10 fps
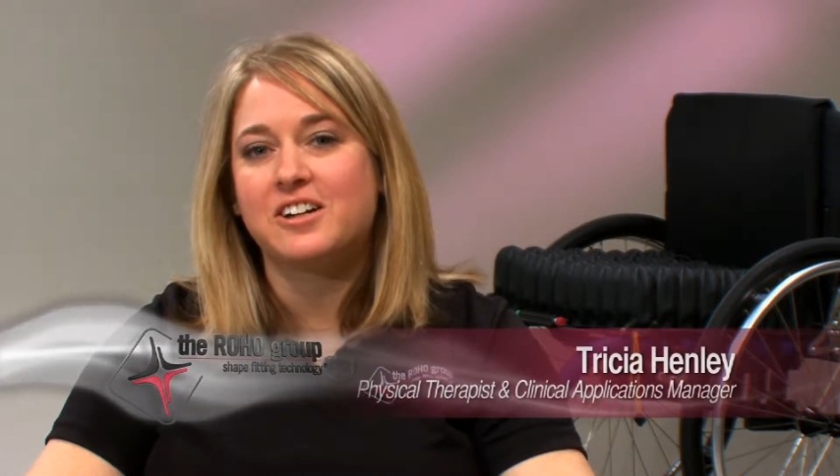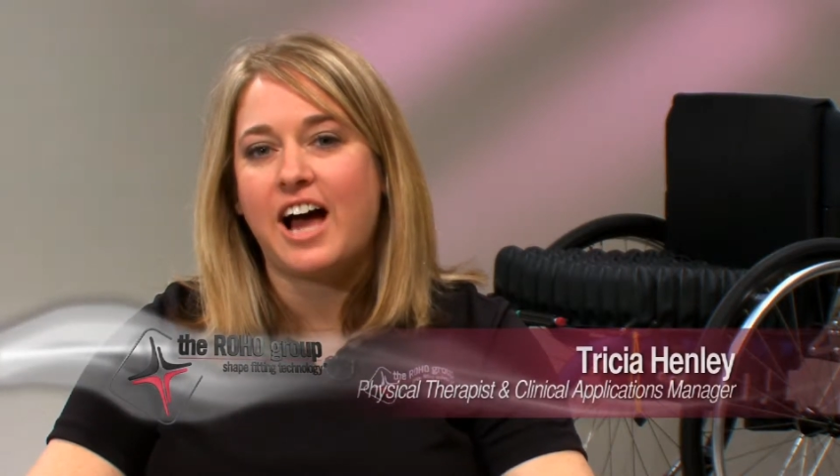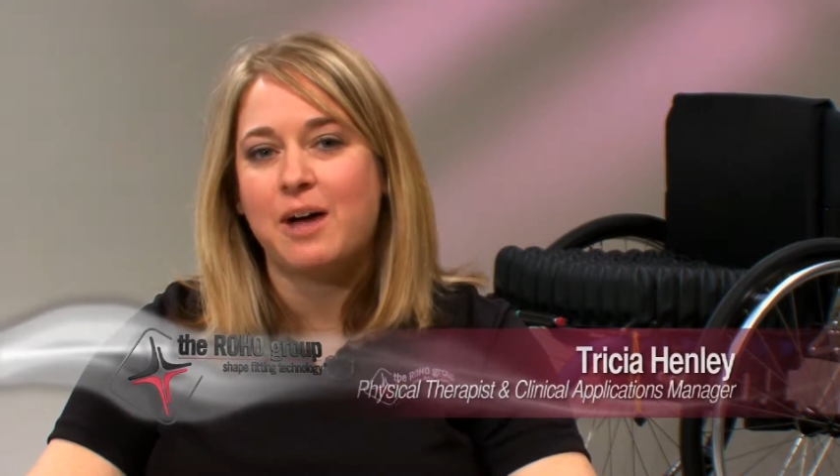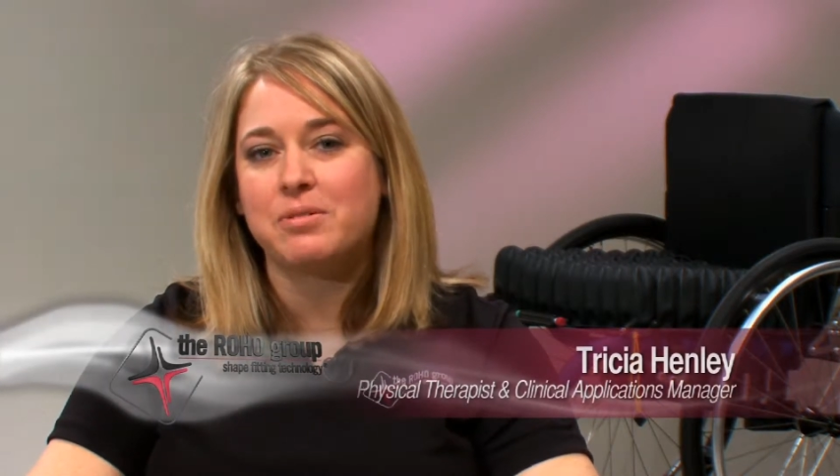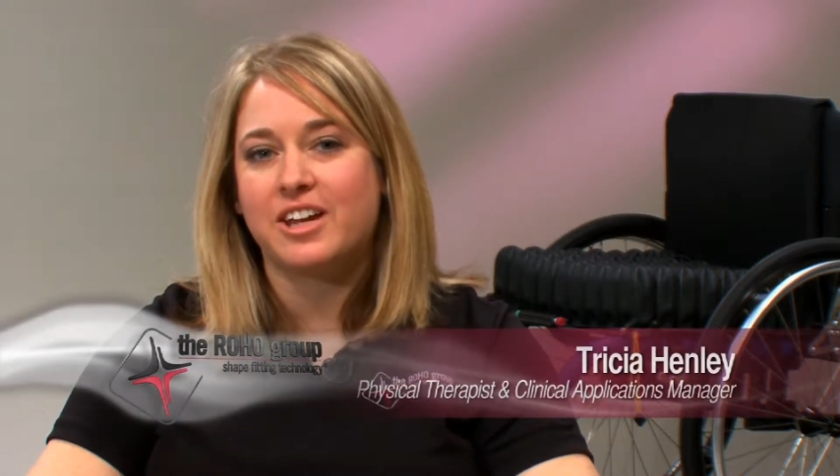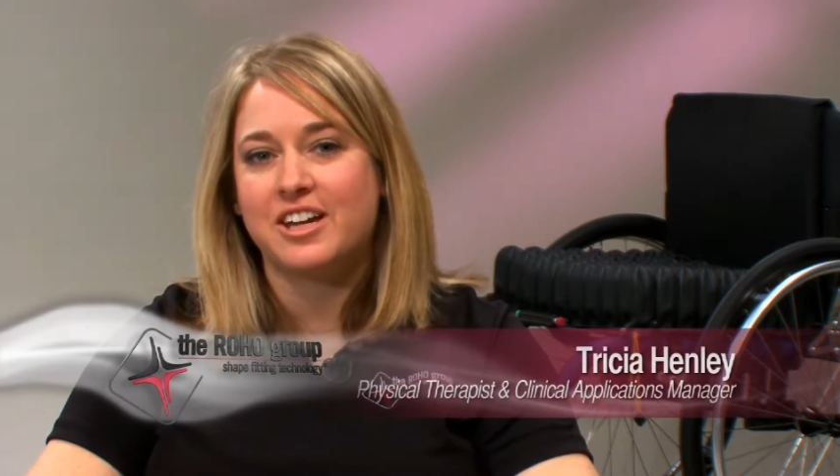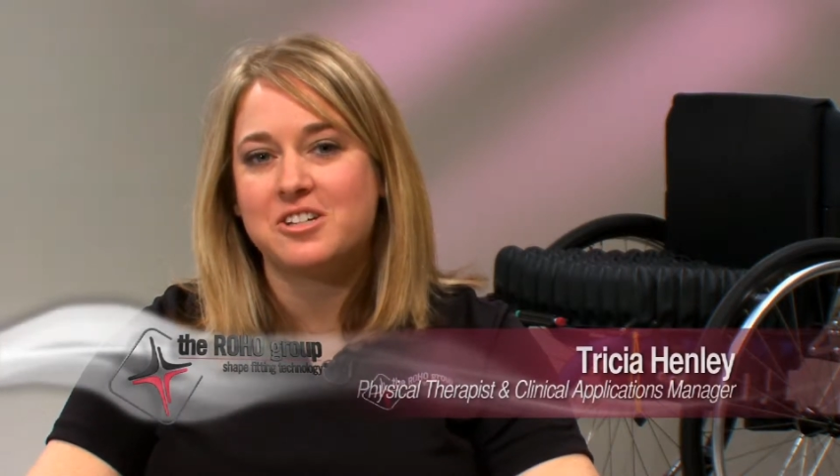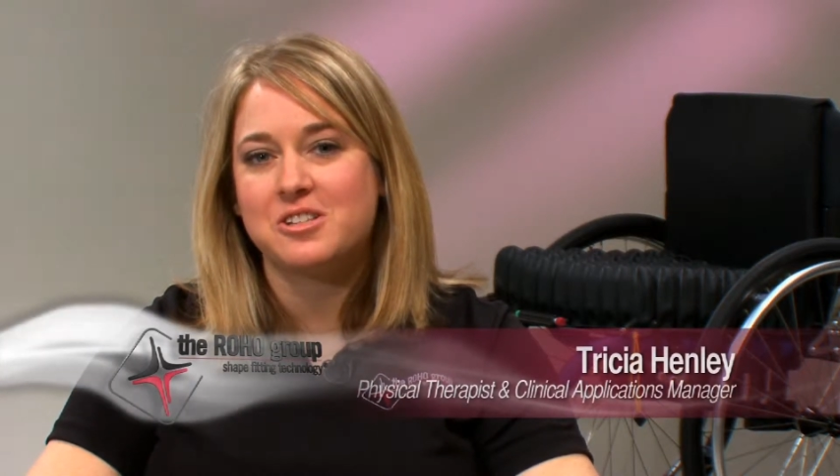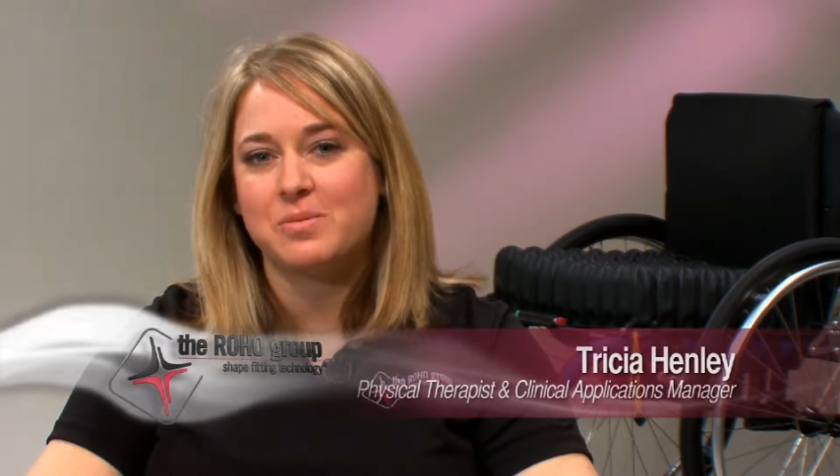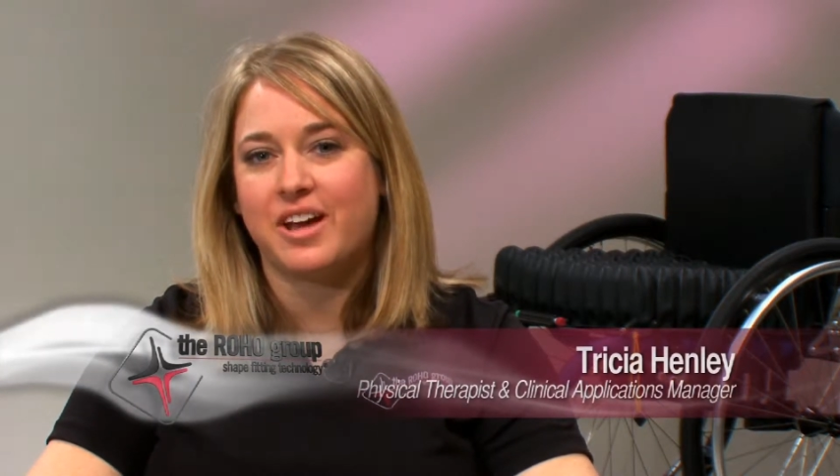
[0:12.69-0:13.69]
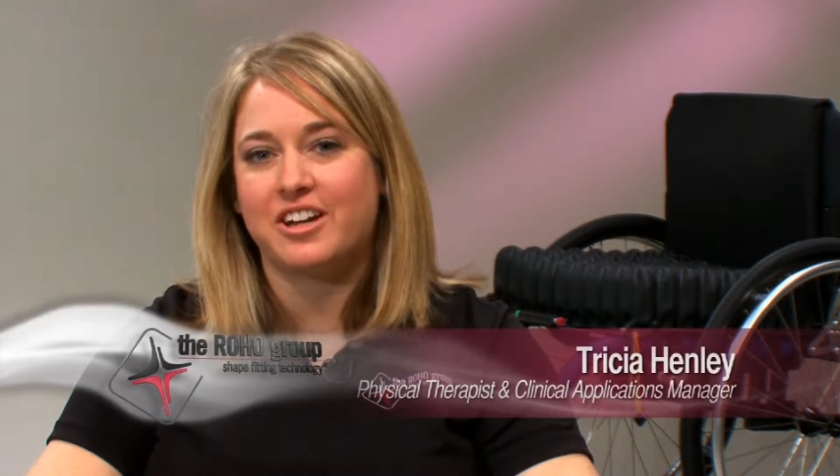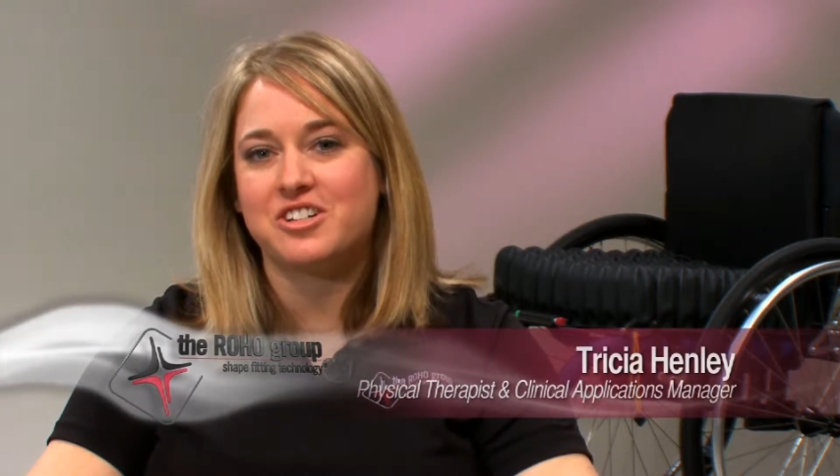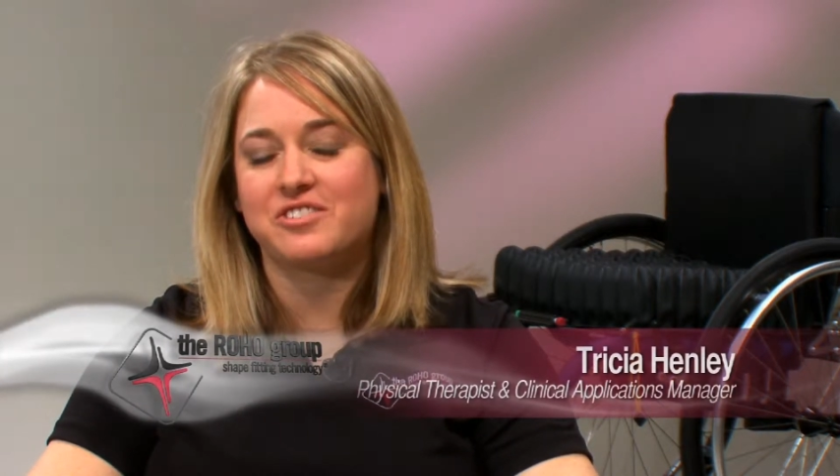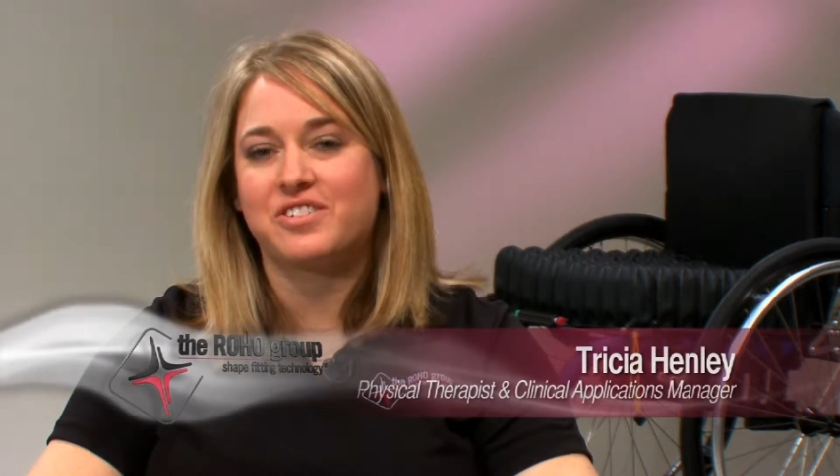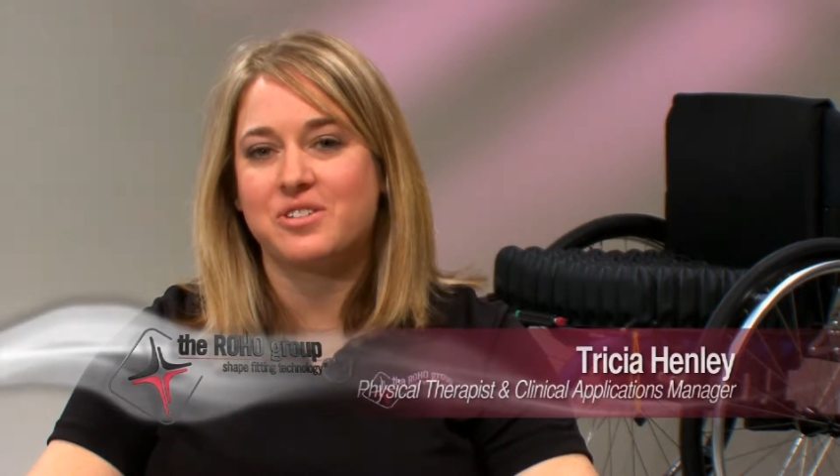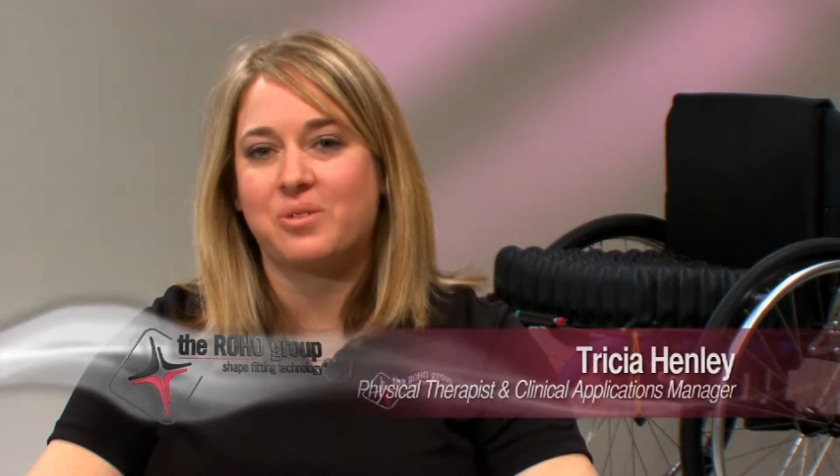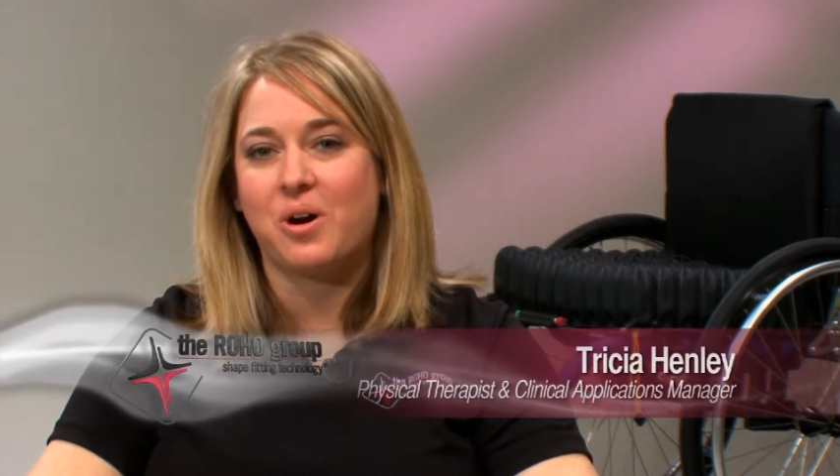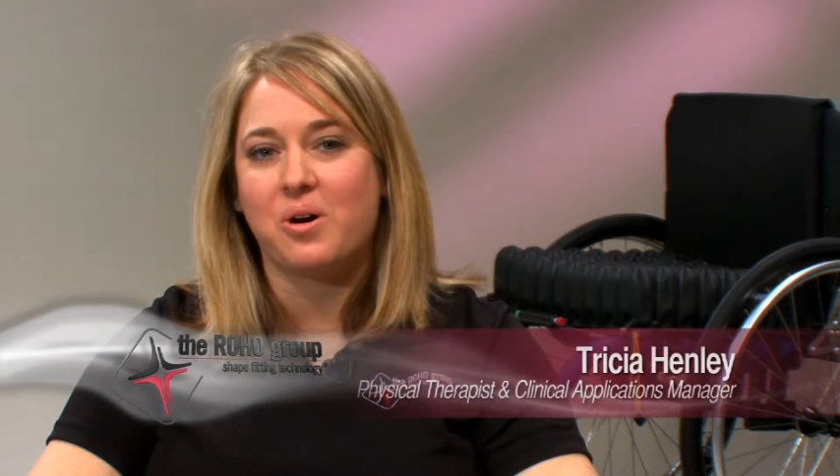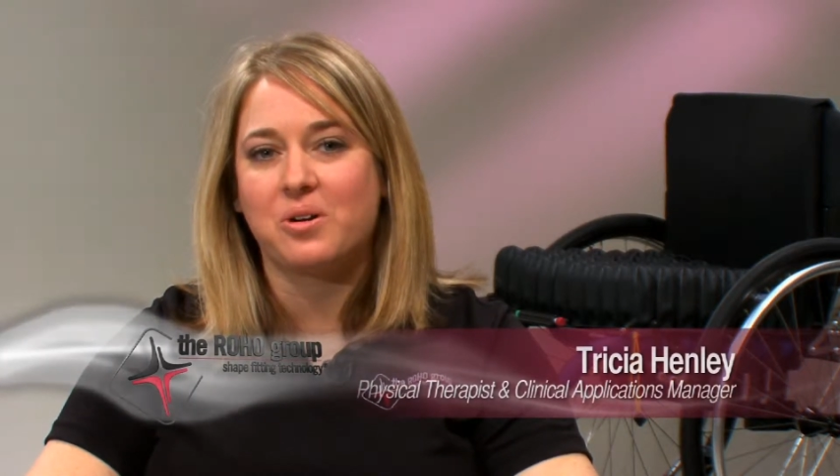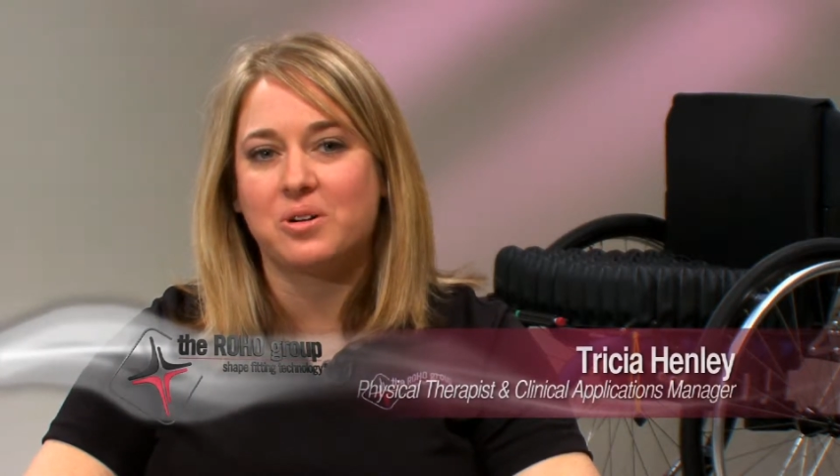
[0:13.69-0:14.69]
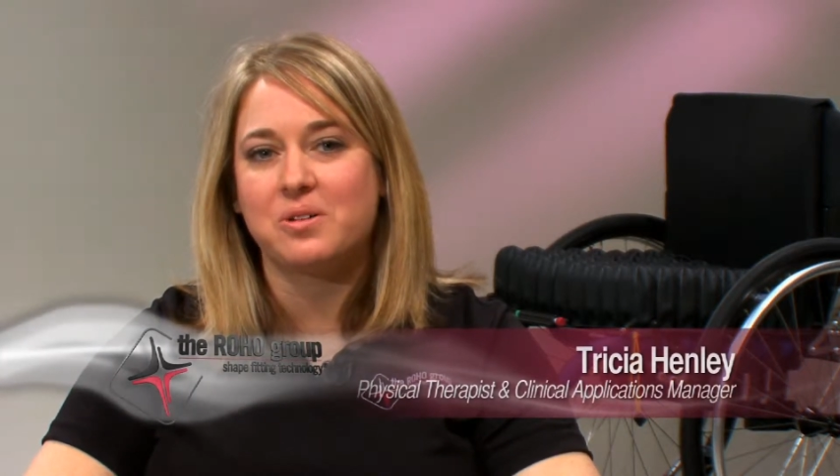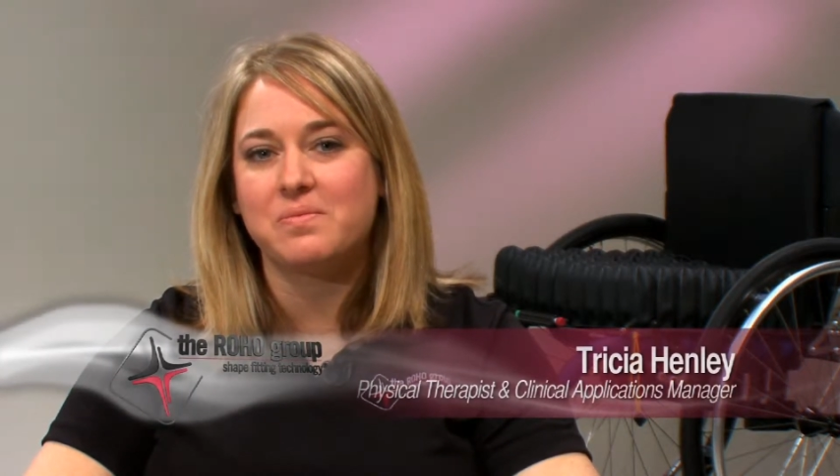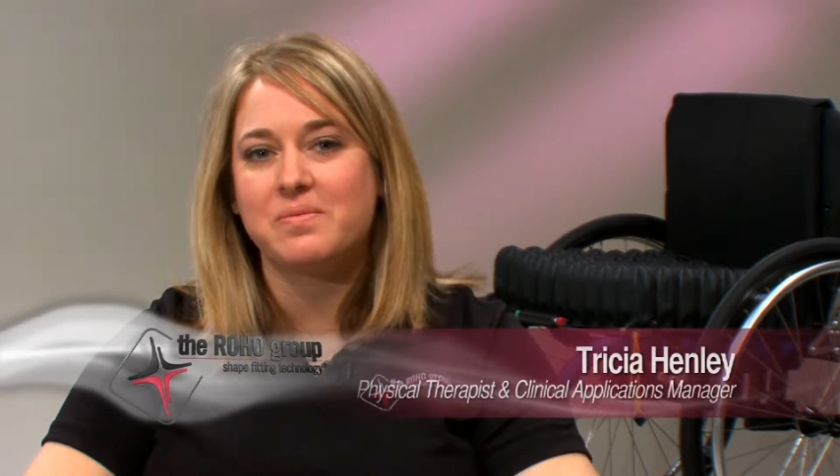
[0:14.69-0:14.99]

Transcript: applications manager for the Rojo Group.